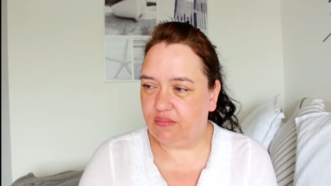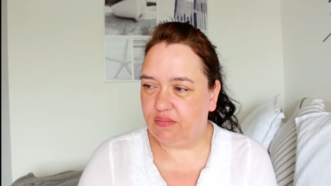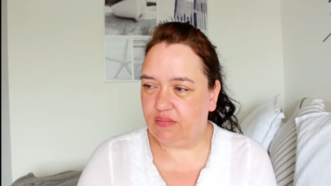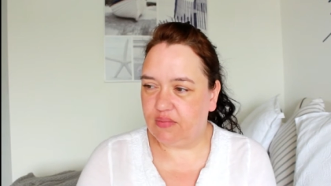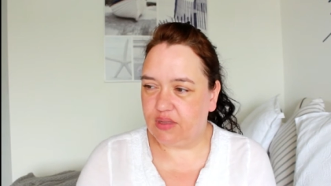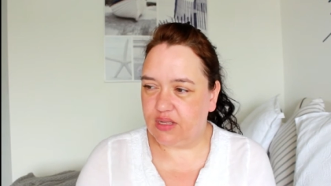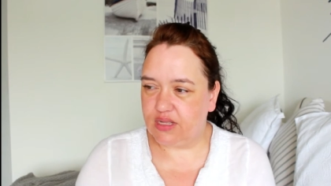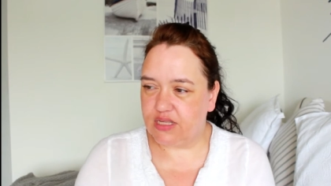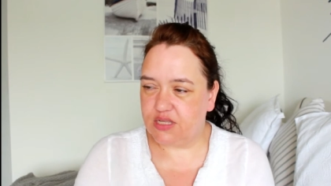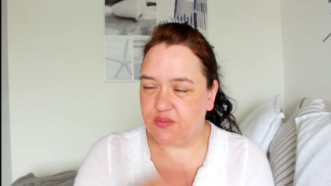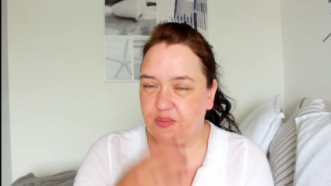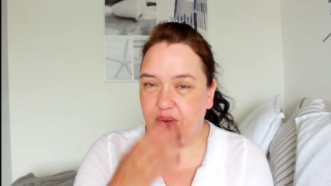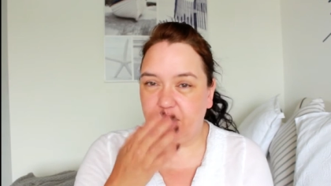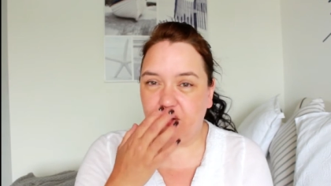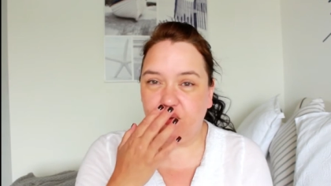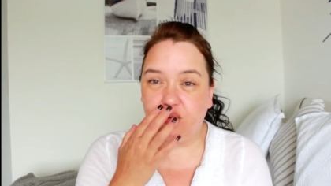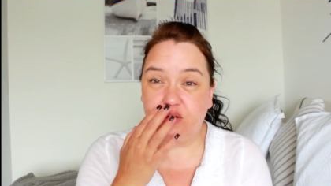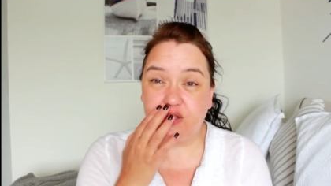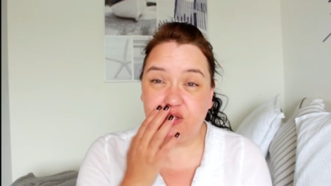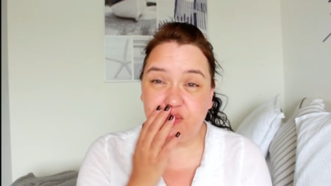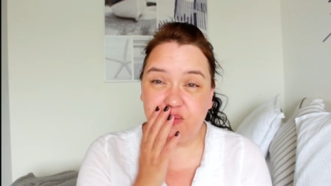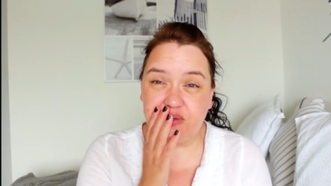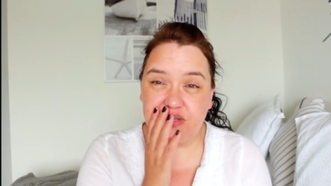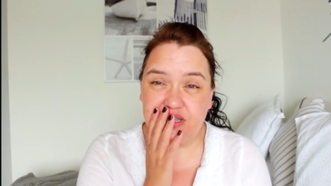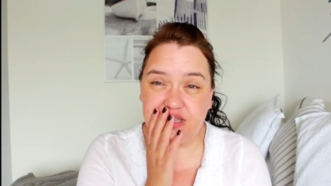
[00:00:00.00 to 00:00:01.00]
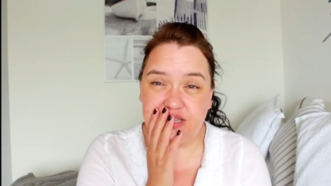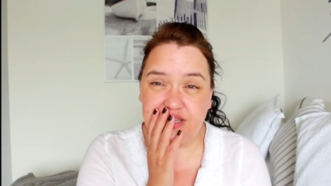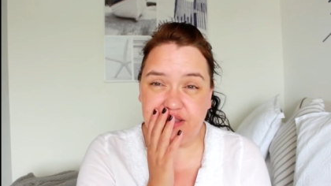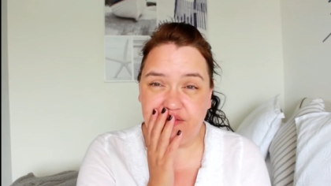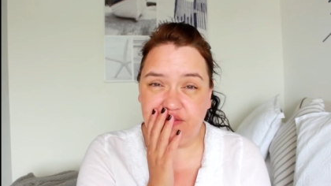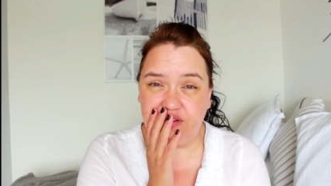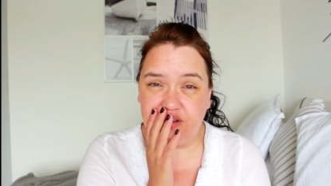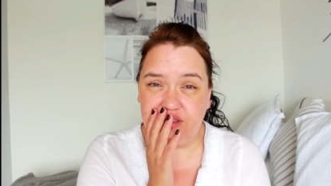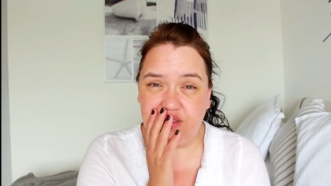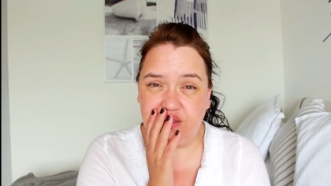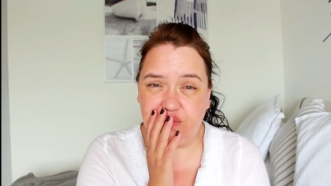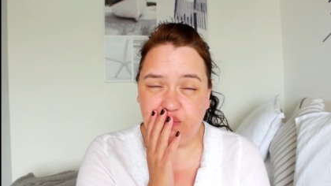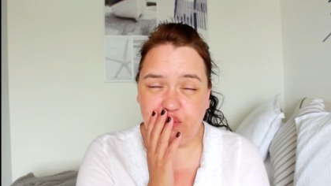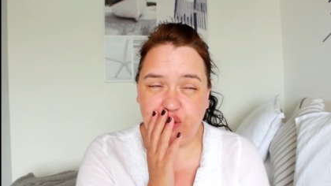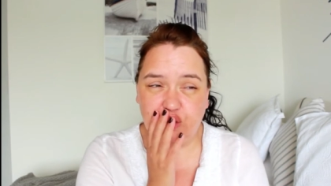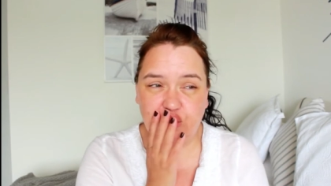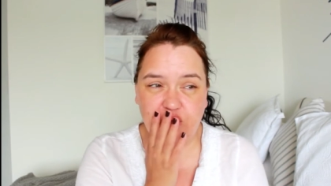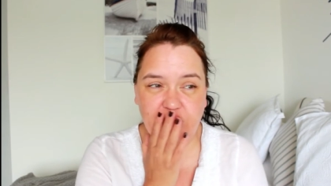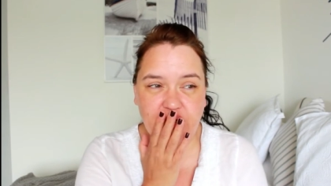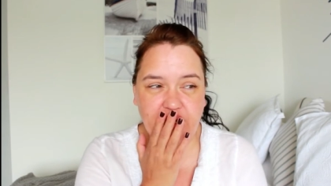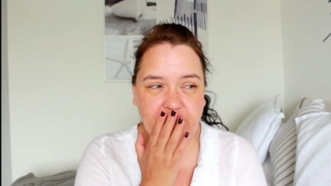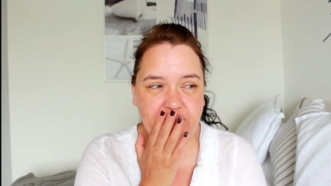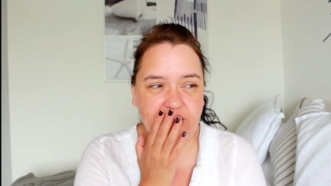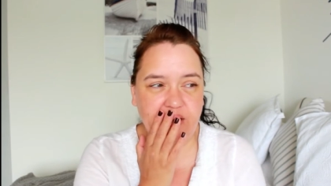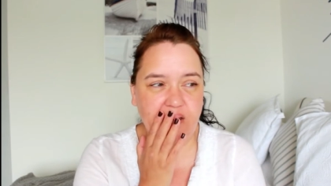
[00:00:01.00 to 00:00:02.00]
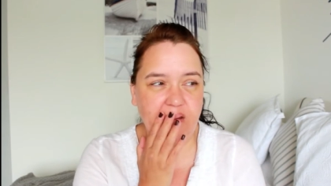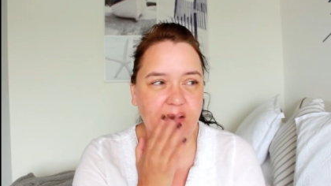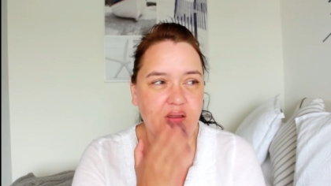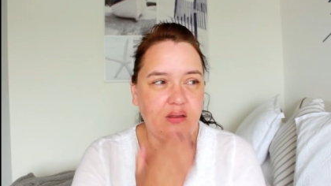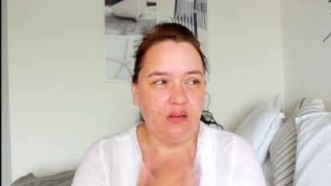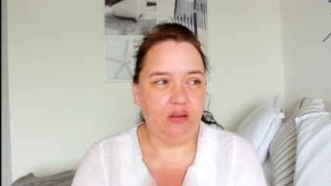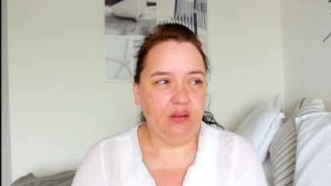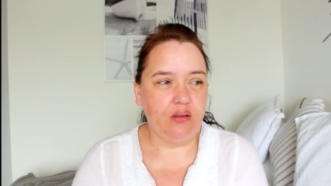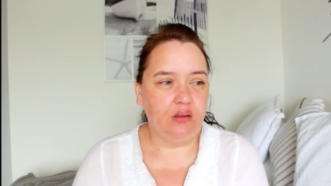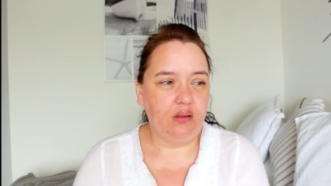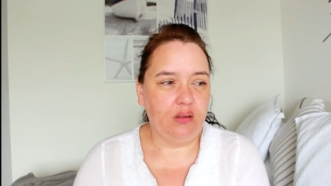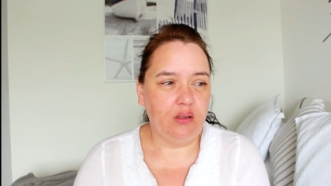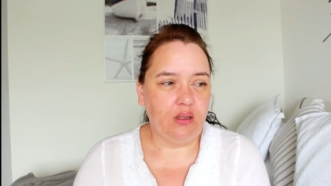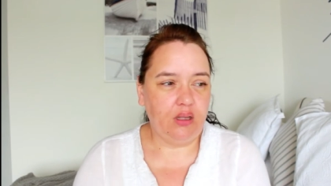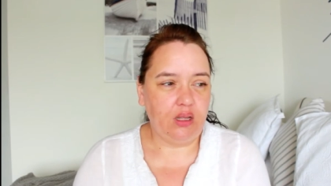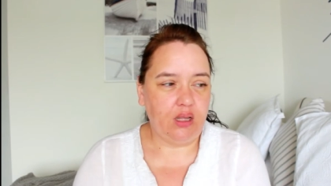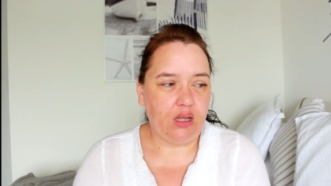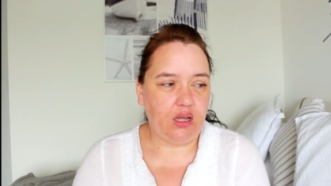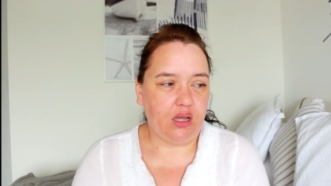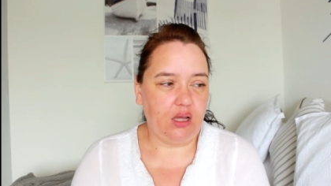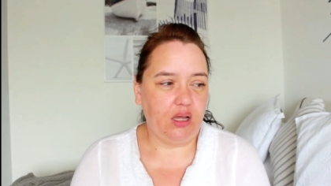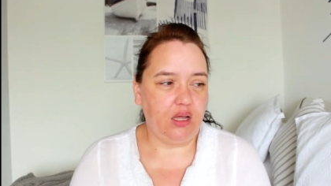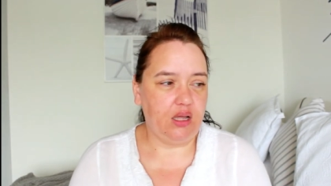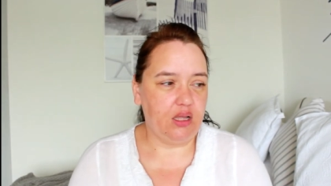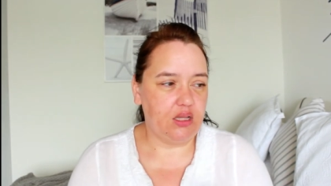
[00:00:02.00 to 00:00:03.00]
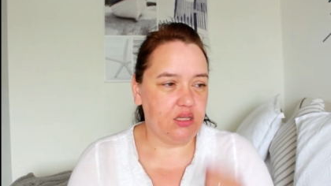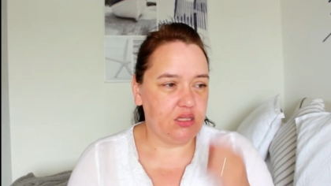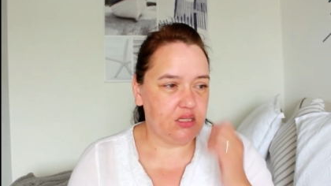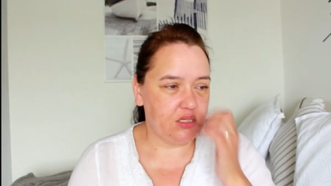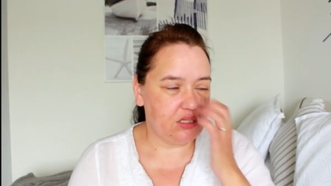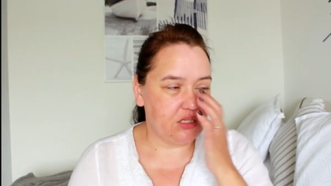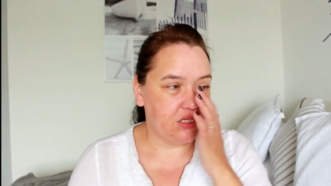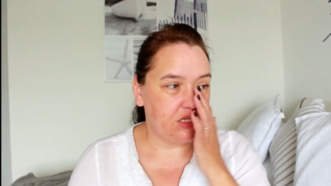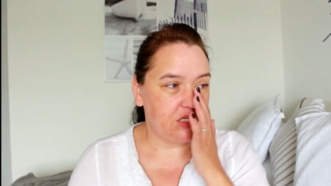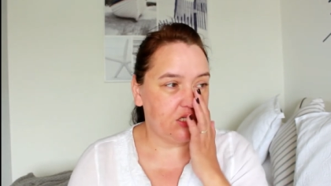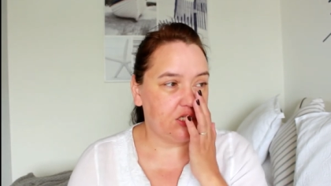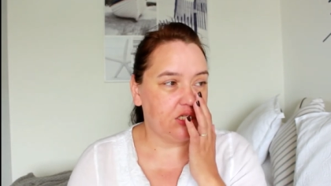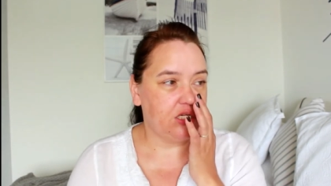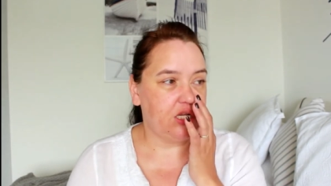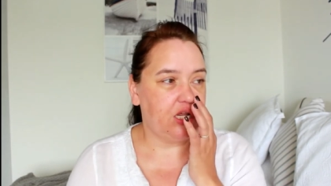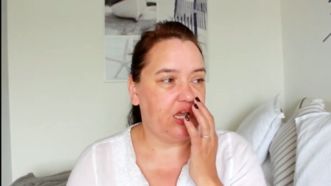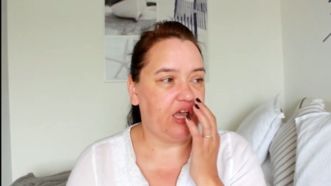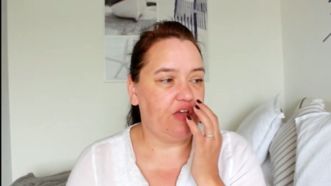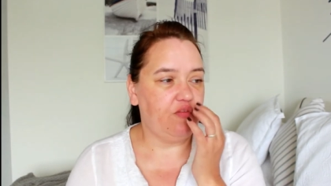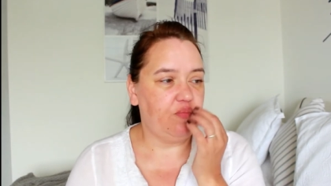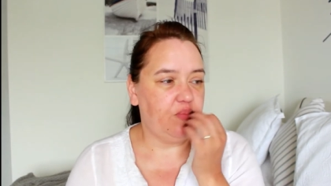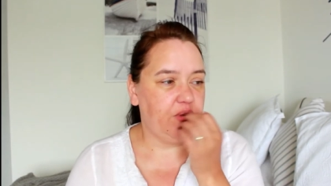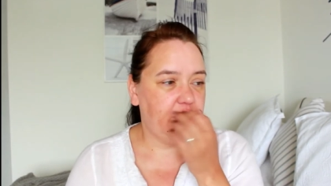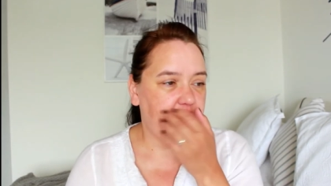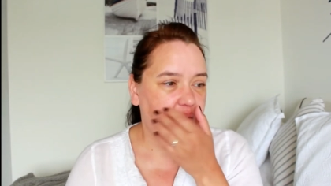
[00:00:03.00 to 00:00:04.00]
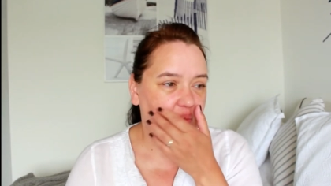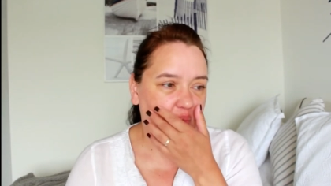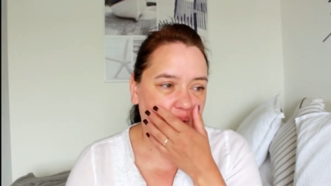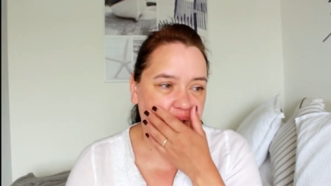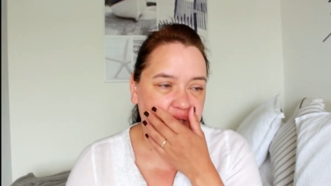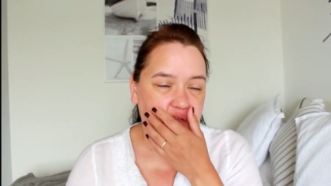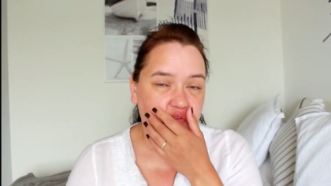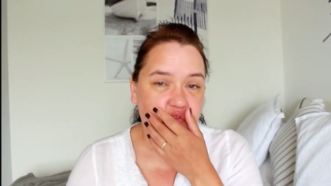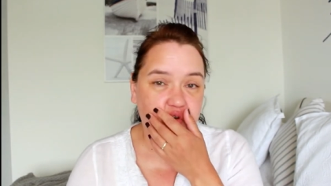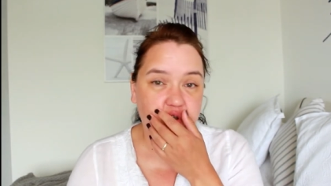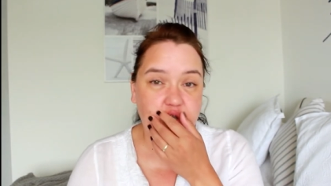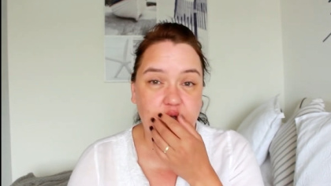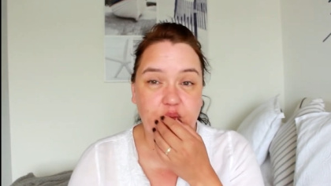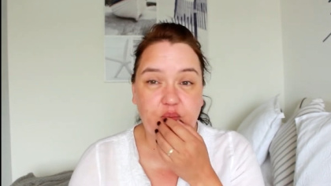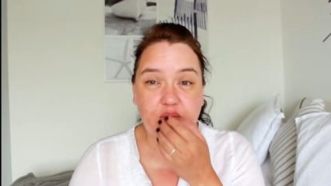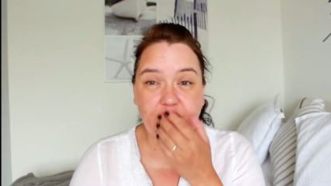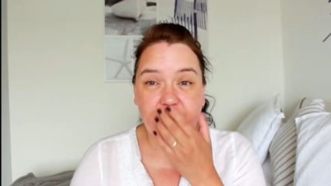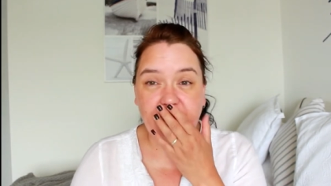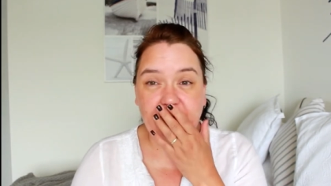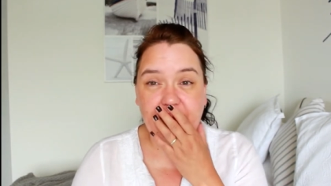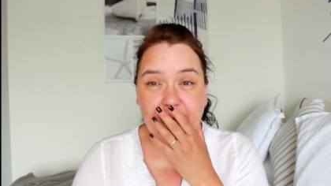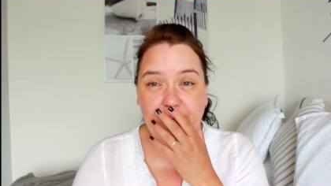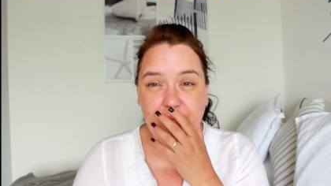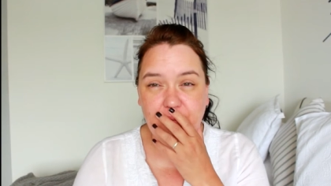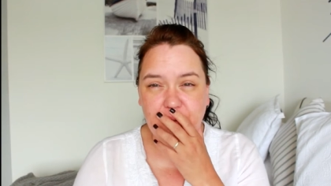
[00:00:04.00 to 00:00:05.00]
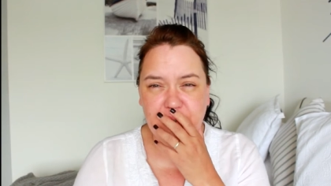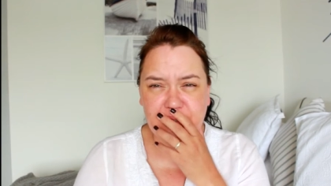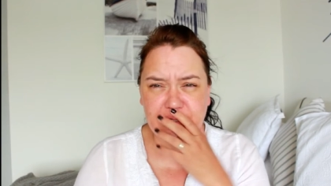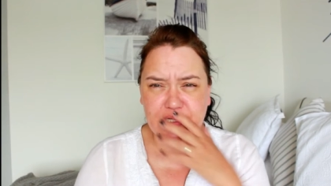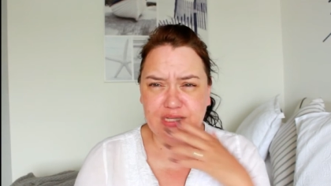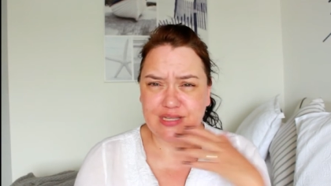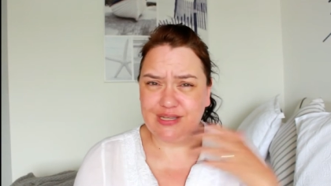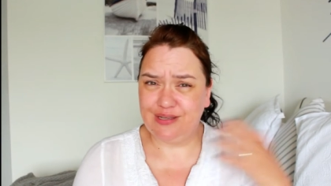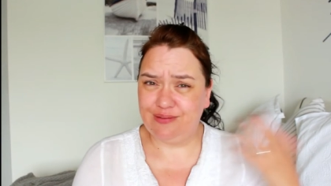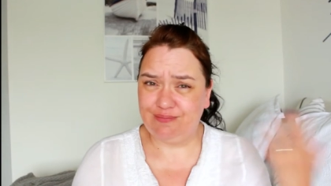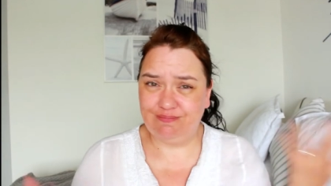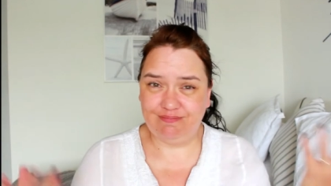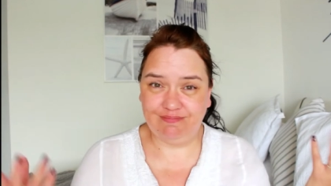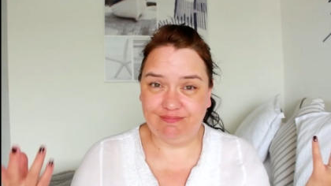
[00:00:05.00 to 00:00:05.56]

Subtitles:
It's about 7:15 in the morning. And I've been awake for a couple of hours.